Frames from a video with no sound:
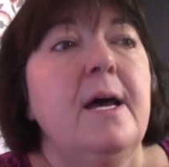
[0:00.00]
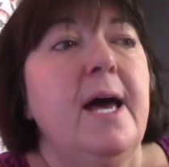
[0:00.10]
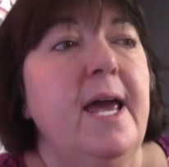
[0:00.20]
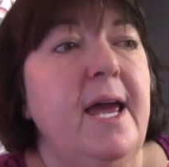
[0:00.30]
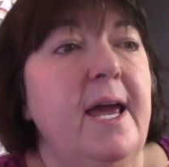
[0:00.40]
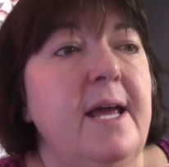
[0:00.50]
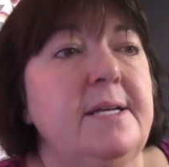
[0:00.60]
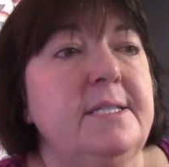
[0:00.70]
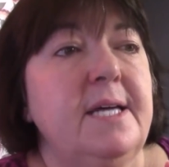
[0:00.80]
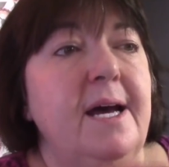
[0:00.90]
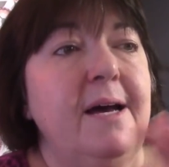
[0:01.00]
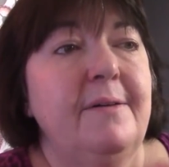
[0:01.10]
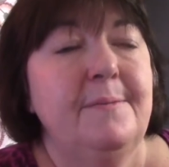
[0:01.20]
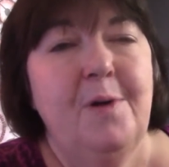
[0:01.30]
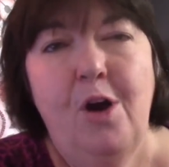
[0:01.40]
And
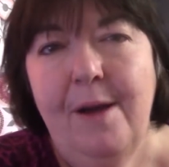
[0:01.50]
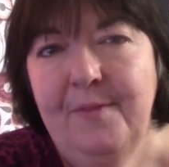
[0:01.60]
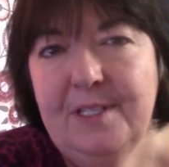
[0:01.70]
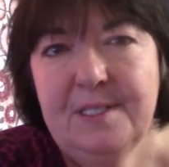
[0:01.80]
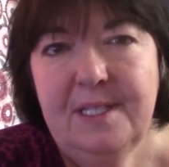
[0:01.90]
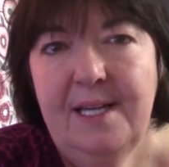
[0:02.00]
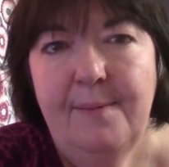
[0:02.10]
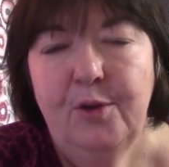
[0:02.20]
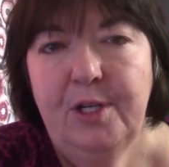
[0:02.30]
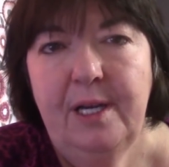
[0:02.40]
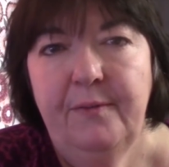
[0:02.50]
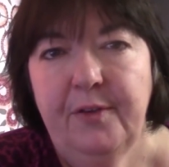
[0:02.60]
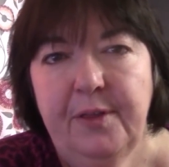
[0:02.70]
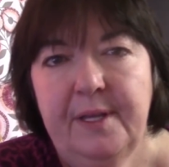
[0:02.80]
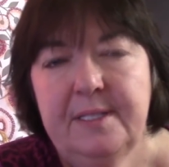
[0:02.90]
obviously, I'm looking
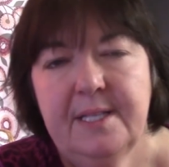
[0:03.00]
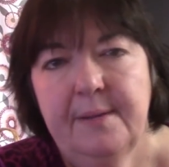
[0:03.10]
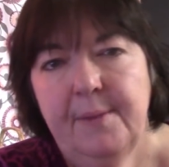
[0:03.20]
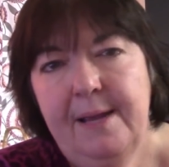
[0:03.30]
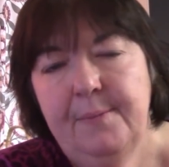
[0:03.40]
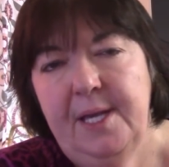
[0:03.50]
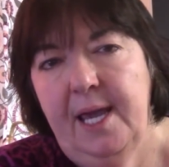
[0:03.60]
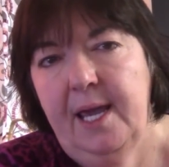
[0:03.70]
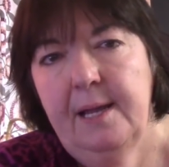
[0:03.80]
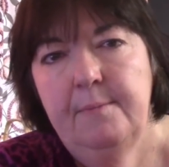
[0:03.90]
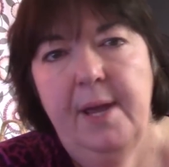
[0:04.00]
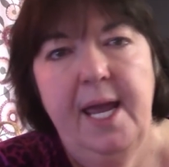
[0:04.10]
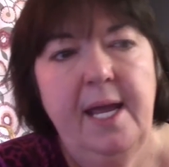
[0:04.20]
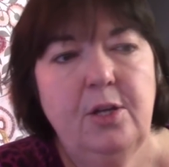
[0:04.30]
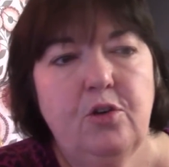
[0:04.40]
for things that might be handmade,